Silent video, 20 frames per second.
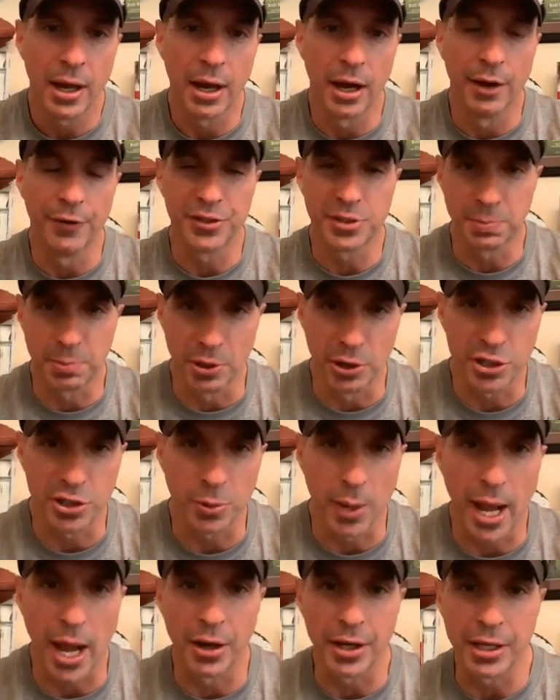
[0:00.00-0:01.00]
of
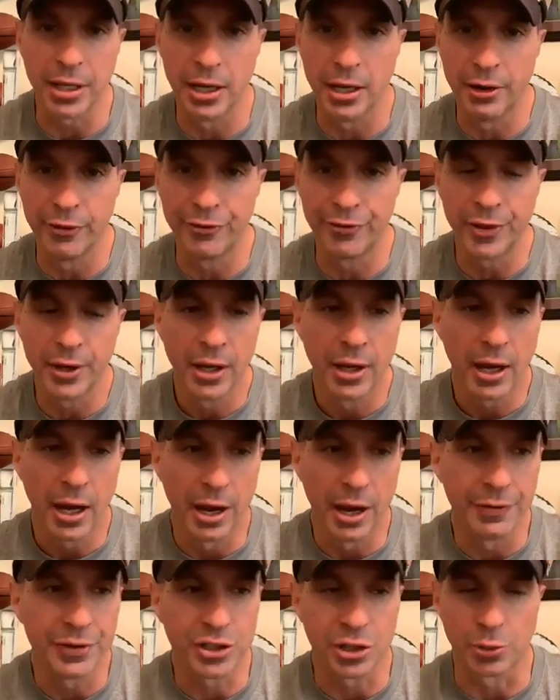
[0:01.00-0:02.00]
spirituality, of,
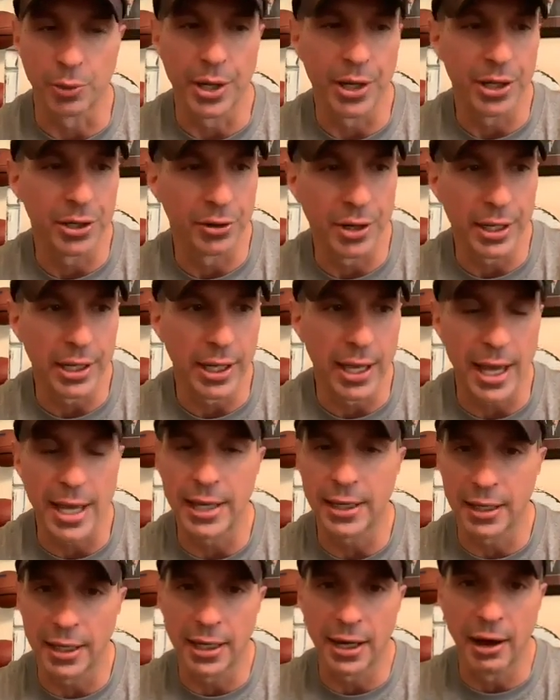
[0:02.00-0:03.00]
of surrendering
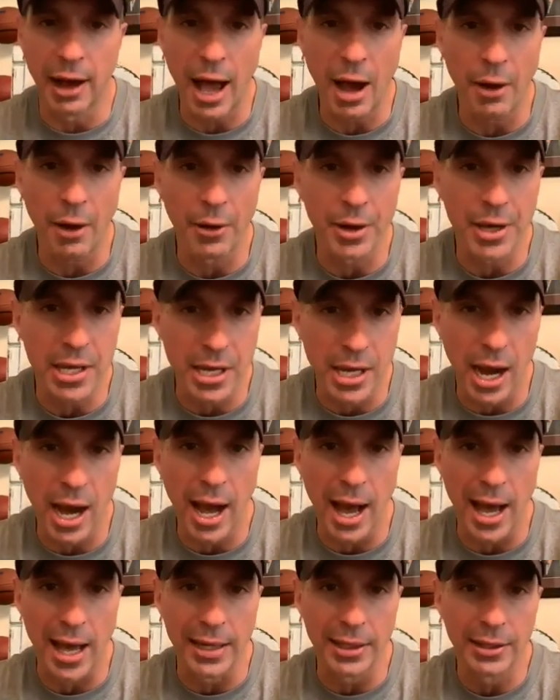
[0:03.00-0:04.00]
and, and allowing
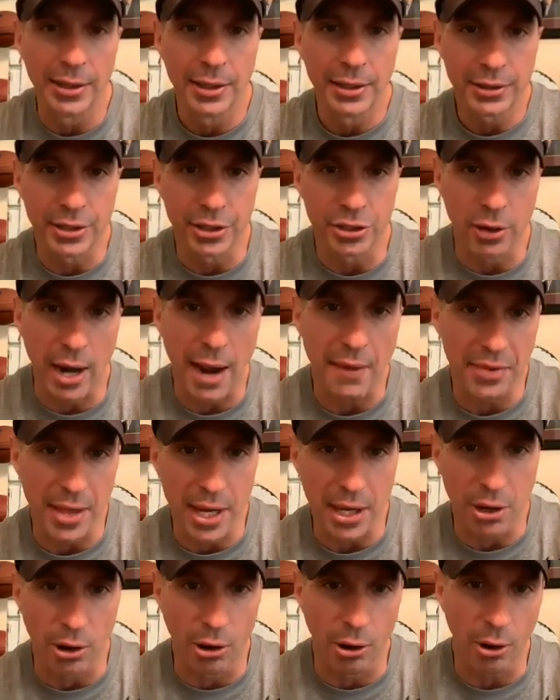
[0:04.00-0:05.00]
God to drive
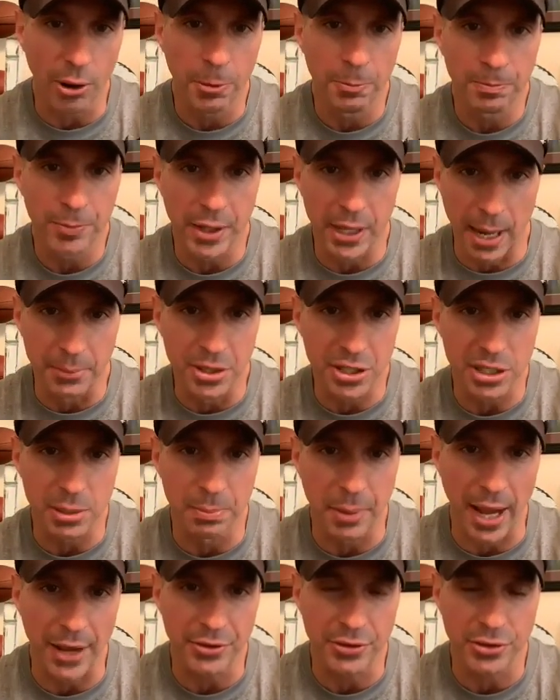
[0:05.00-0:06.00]
that car, and I'm just a
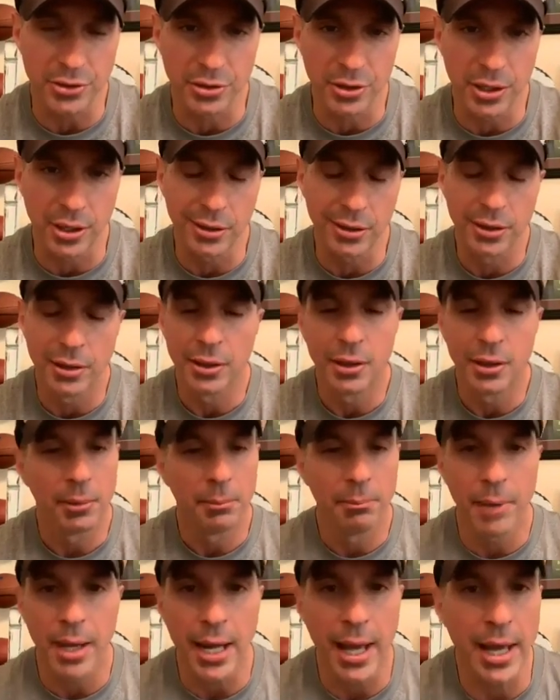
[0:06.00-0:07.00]
passenger in it,
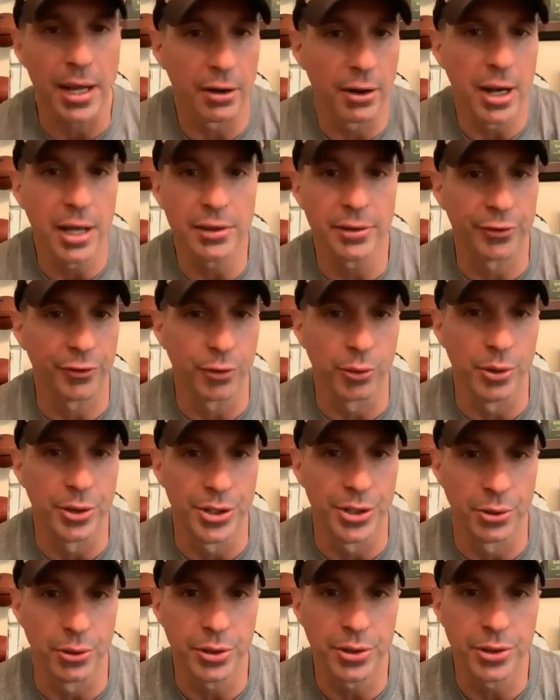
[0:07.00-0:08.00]
man, I had her answer for
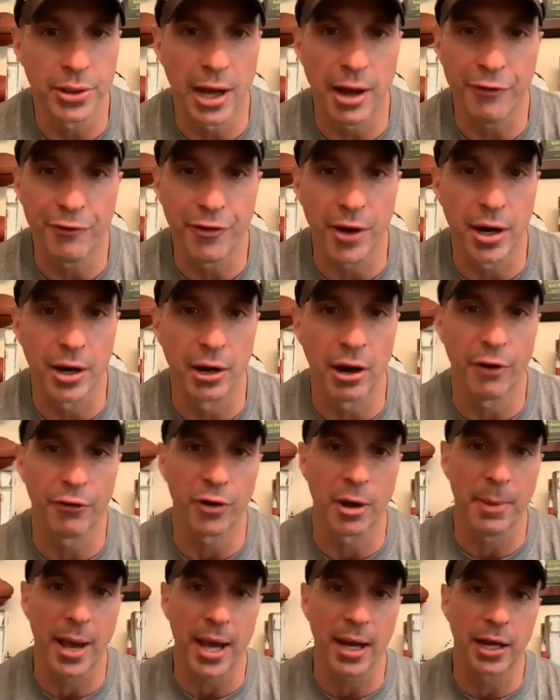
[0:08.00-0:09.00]
her, George. I fired
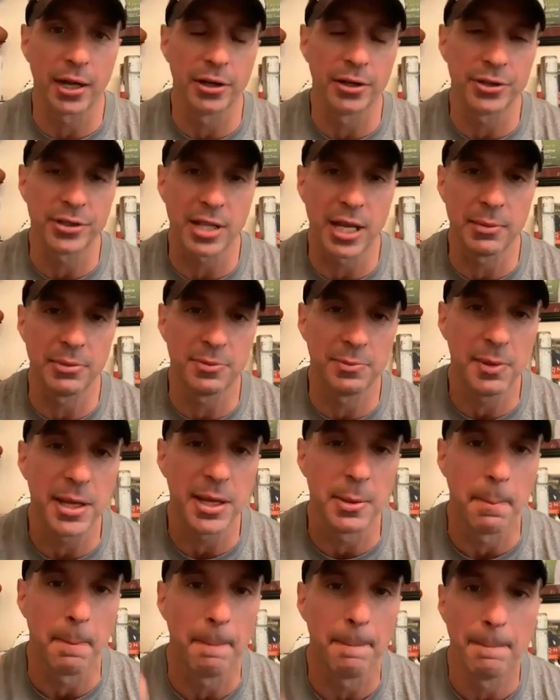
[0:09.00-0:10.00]
off right back at her the same
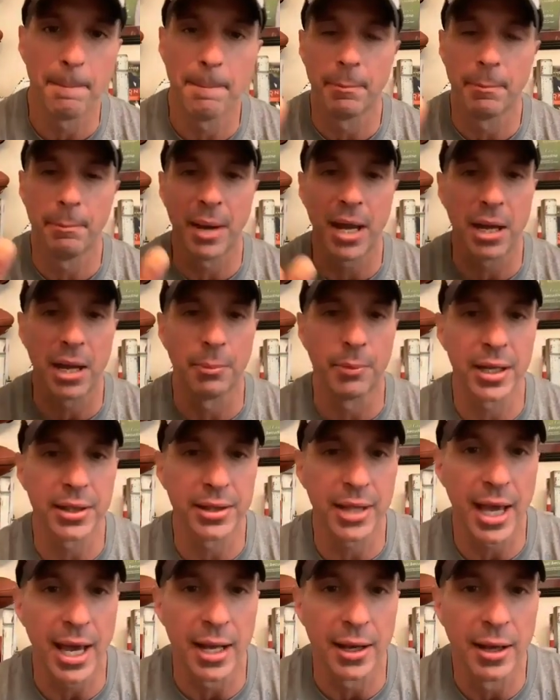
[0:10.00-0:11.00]
speed. Bam,
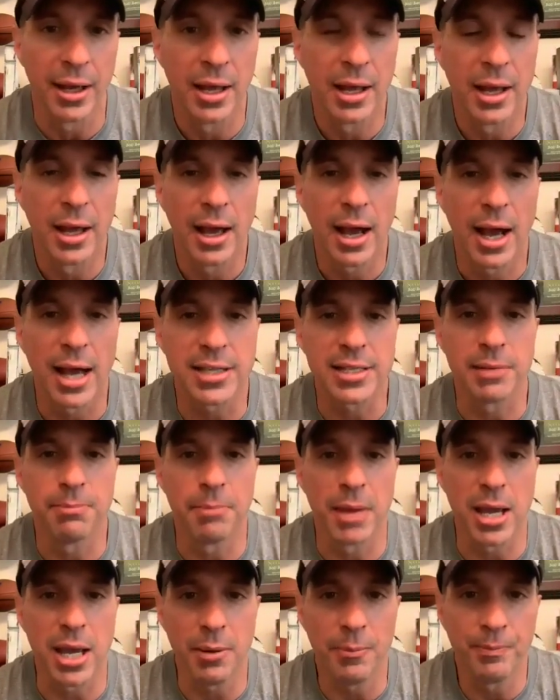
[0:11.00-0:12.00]
like that. I
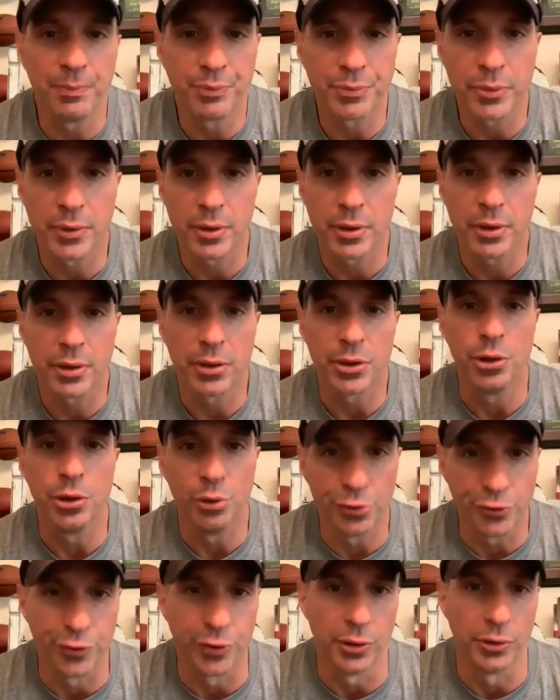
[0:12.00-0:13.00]
said, ma'am,
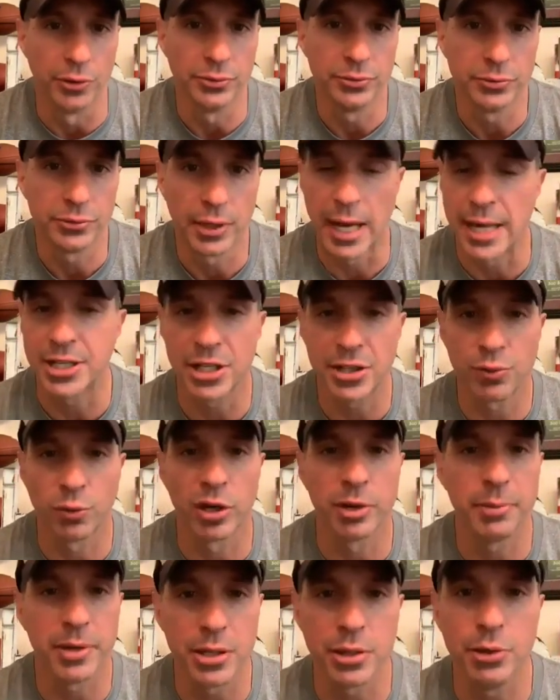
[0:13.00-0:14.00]
useful. I just
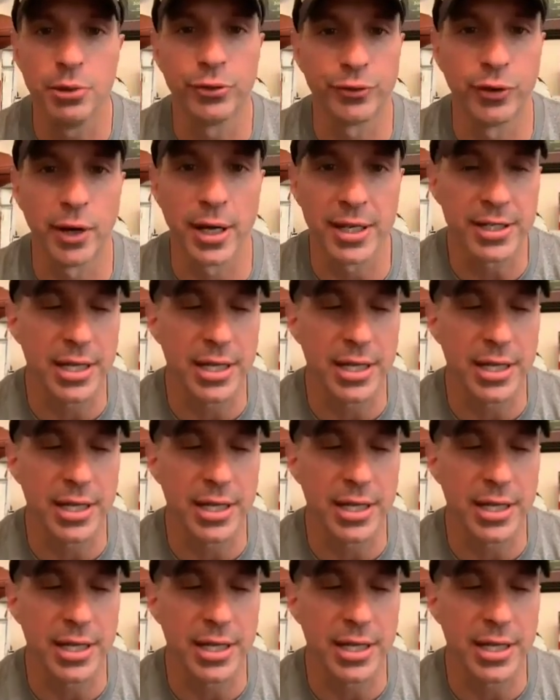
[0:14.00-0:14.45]
want to be useful. I